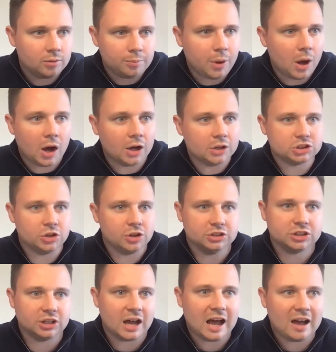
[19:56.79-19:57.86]
person that's
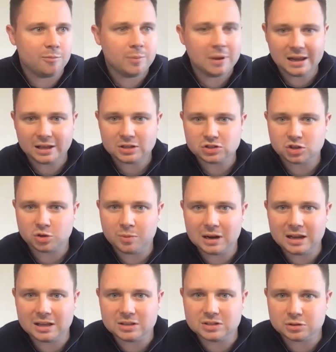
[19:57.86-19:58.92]
going to have millions and
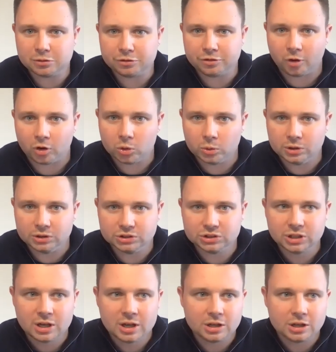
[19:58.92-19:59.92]
millions of followers.